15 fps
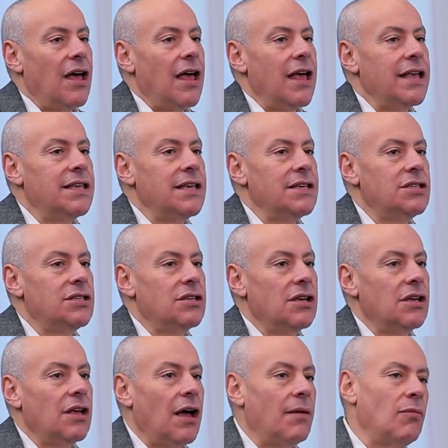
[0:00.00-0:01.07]
It is.
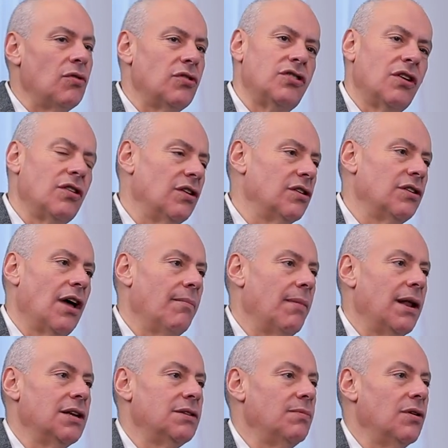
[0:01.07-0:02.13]
I'm not so good at time
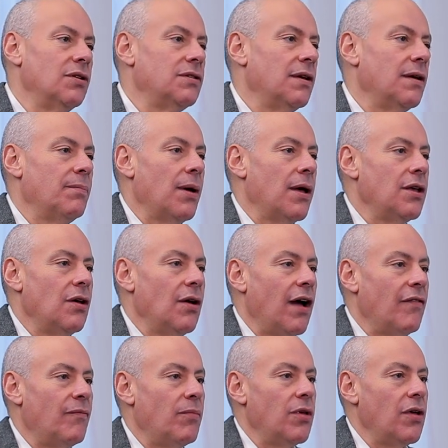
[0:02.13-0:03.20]
management, but you
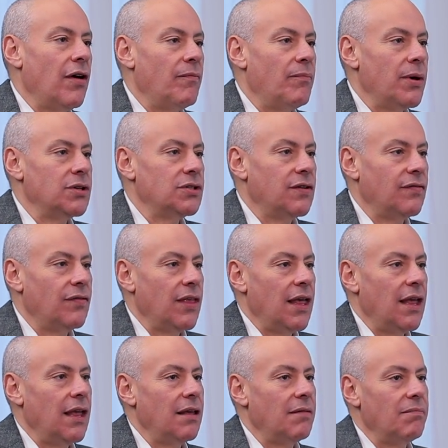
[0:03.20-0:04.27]
have bits of
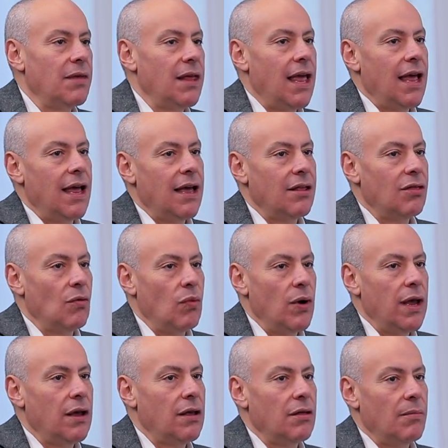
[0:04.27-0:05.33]
the year, the
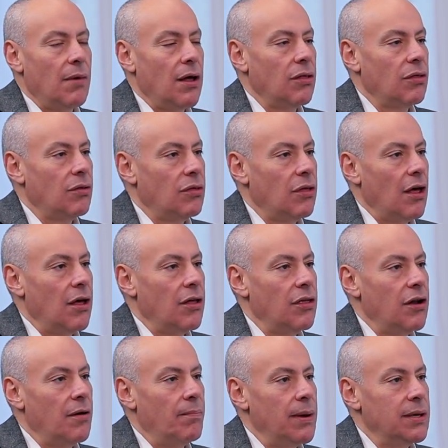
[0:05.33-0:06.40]
week, the month
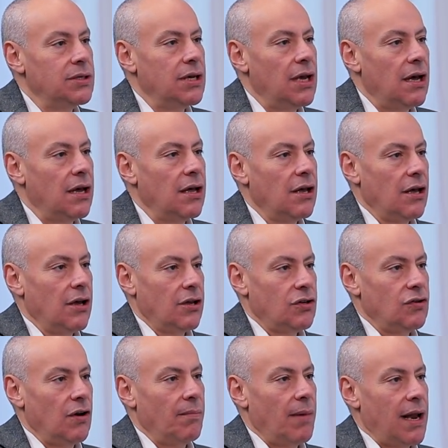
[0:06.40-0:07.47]
that are busier
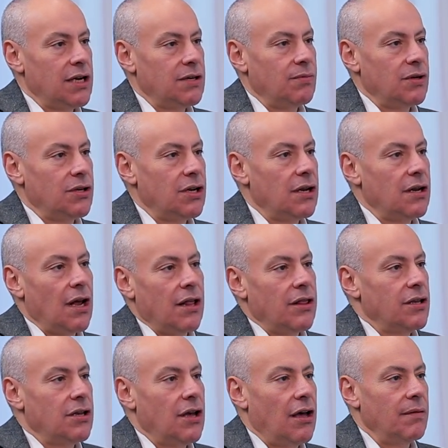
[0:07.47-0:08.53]
doing management, and
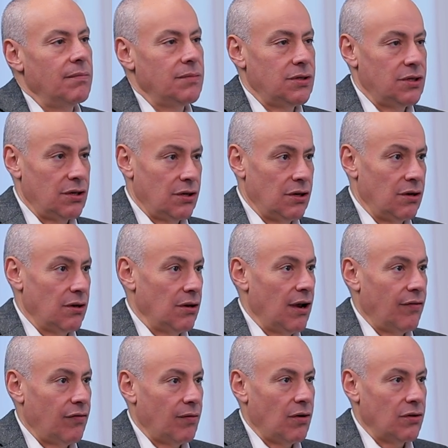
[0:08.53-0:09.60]
other times you
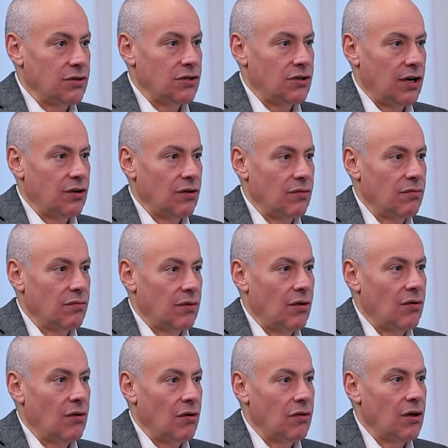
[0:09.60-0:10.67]
have to concentrate
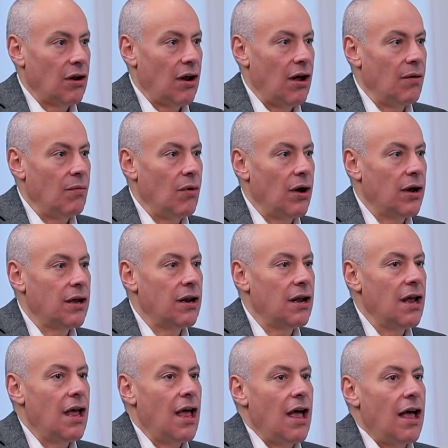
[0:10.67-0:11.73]
on the client work. And
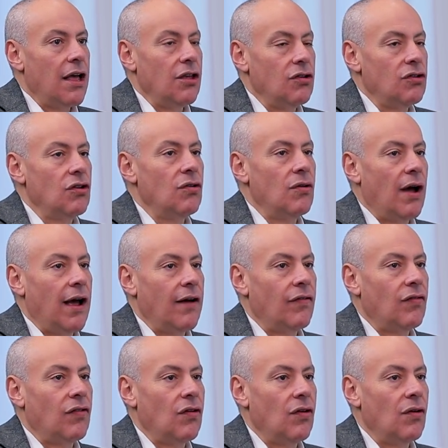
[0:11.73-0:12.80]
you do
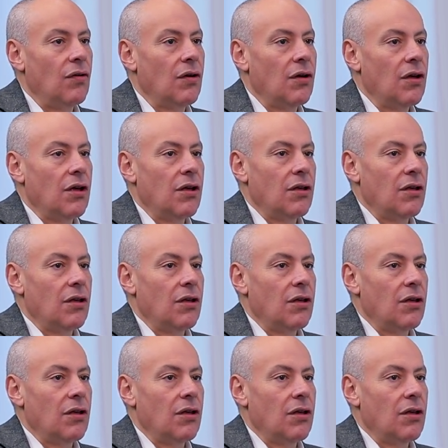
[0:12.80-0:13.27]
have to.